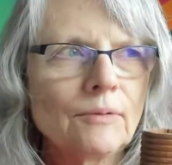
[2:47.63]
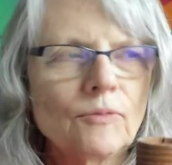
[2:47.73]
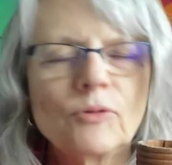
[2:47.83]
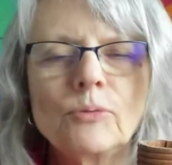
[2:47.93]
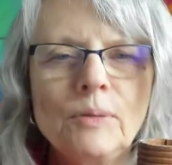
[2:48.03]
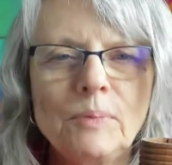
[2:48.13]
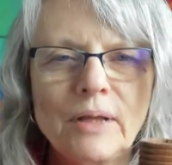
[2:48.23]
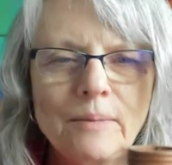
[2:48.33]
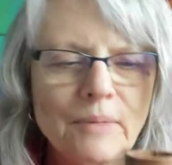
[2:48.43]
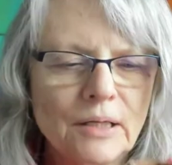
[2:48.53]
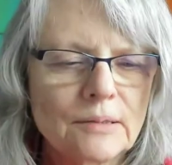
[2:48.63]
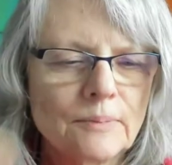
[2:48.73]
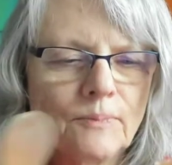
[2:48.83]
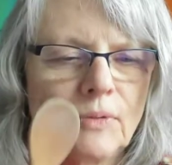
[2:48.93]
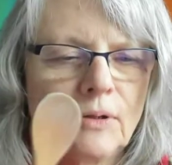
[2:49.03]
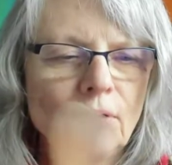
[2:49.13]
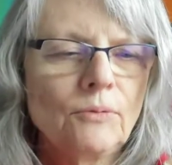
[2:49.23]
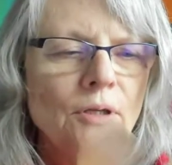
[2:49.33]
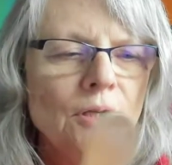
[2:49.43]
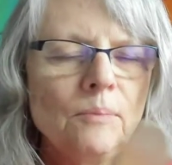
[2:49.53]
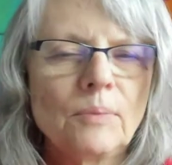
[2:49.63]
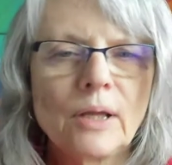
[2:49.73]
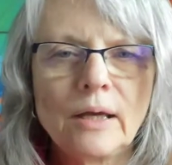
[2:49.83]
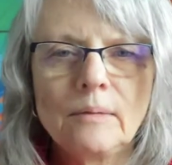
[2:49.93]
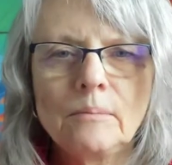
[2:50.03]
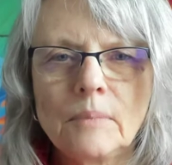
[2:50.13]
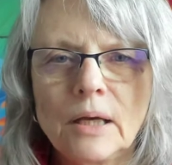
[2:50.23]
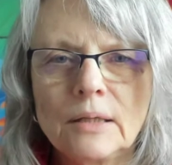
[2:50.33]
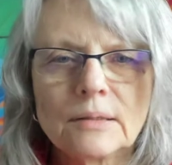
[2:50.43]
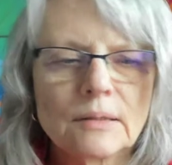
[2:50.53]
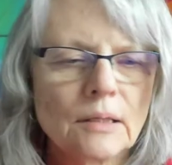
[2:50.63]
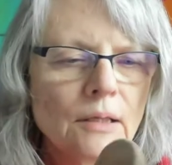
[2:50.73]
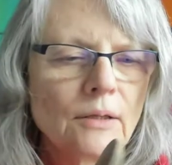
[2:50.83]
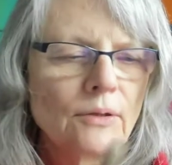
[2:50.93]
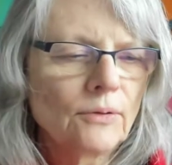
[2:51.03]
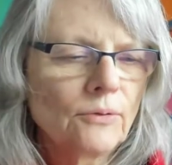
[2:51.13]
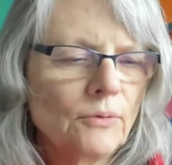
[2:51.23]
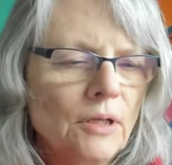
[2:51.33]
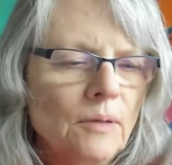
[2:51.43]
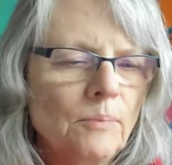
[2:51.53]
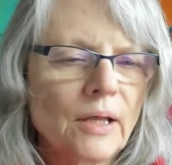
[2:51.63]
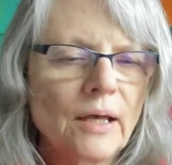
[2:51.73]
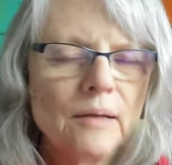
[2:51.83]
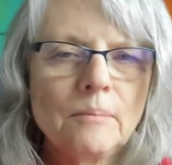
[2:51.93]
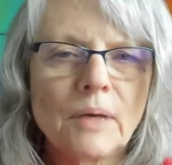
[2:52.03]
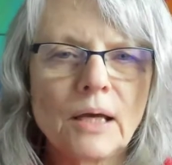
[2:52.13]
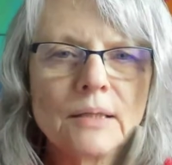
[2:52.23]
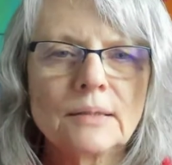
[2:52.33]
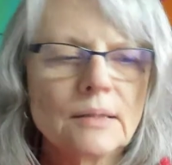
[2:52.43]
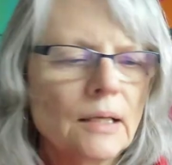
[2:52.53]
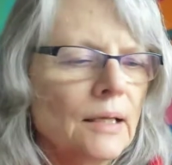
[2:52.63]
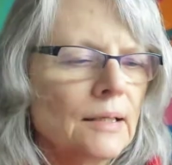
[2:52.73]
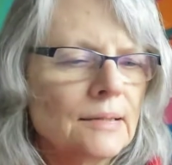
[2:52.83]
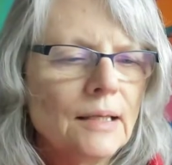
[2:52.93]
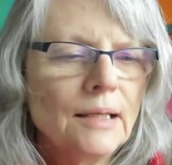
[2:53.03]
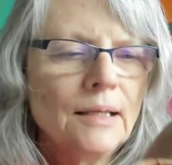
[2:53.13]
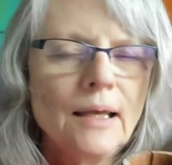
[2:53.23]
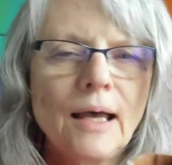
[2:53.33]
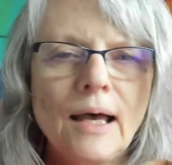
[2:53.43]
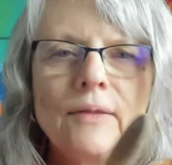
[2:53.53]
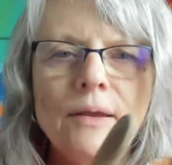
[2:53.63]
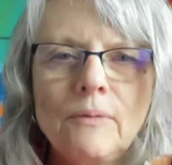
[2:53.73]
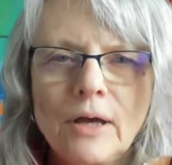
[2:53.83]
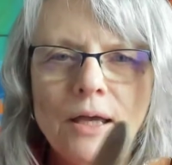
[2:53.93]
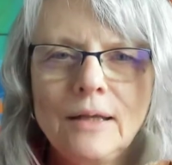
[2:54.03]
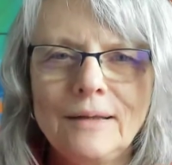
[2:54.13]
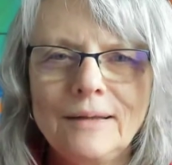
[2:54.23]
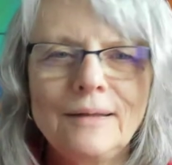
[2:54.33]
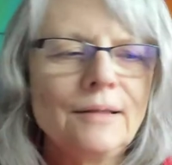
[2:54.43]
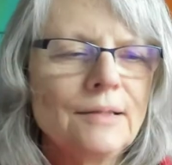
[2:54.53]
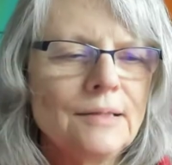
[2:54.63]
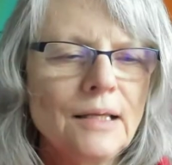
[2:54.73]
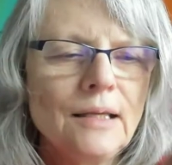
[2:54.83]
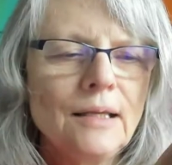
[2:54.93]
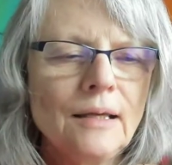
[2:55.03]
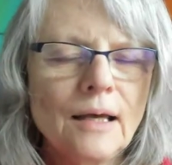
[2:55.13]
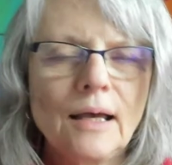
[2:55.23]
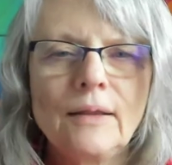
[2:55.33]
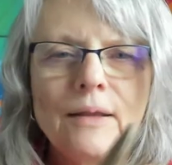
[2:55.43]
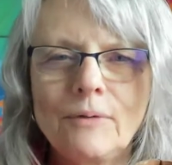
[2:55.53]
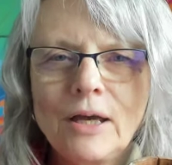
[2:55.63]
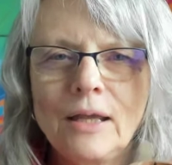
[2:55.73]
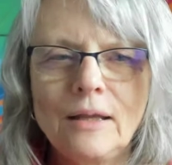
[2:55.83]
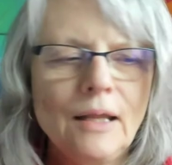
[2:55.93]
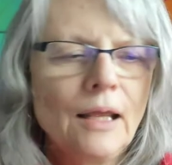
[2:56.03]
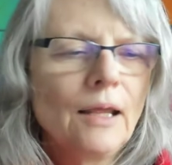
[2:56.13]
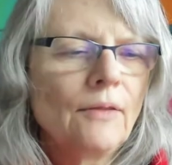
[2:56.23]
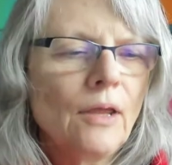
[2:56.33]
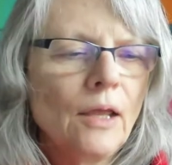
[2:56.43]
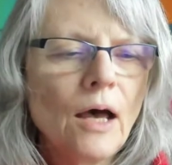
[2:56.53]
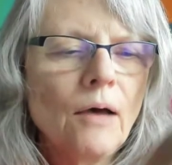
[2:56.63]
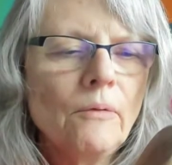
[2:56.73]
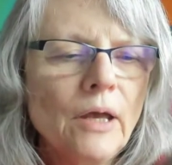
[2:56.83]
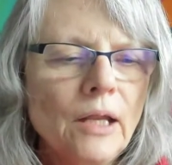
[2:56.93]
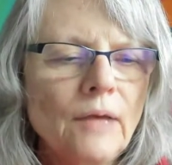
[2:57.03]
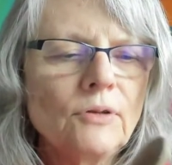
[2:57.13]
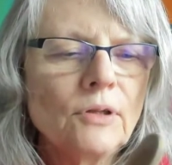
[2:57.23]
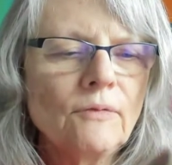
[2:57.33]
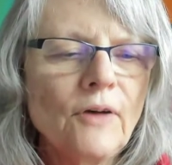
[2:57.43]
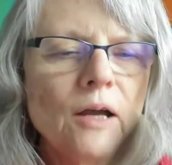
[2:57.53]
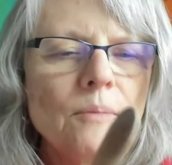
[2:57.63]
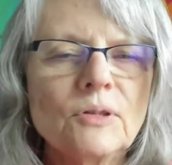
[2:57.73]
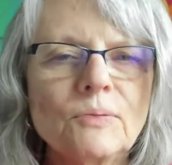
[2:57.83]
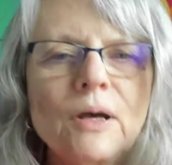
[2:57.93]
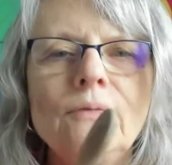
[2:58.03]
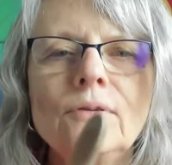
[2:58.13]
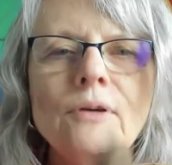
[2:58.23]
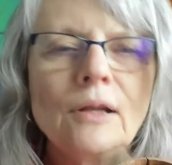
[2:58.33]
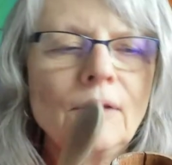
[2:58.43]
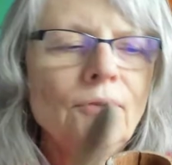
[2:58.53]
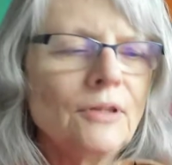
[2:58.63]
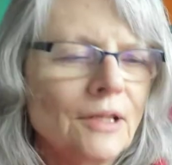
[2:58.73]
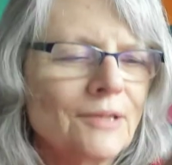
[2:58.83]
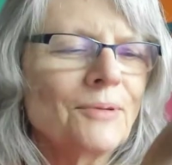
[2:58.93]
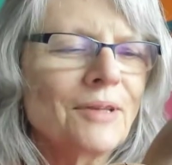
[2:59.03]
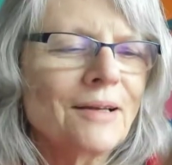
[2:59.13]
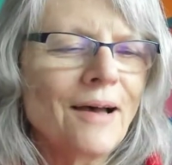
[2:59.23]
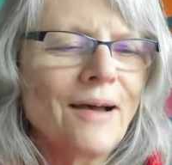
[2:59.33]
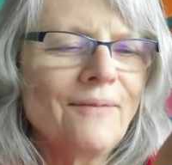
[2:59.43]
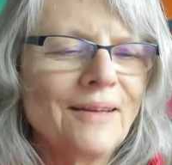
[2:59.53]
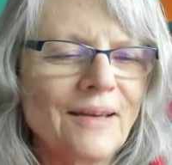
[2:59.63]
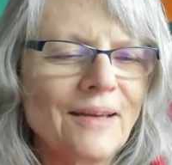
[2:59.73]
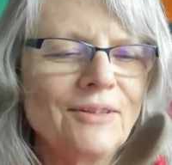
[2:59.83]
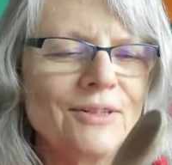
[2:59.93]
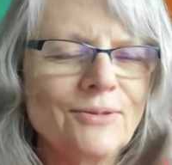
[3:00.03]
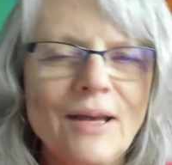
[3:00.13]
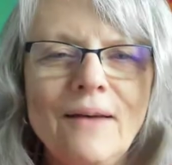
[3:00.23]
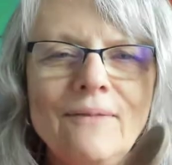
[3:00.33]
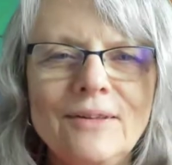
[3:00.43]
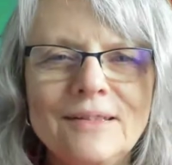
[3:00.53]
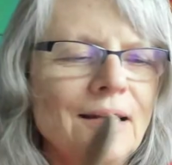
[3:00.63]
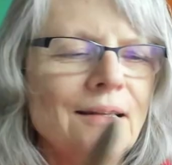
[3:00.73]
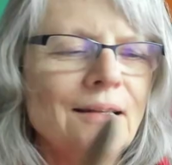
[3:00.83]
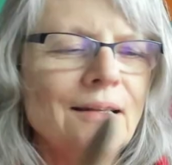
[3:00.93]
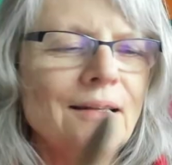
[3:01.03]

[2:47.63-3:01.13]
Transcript: Three Blind Mice. Three blind mice three blind mice. See how they run, see how they run. They all ran after the farmer's wife who cut off the tails with a carving knife. Did you ever see in your life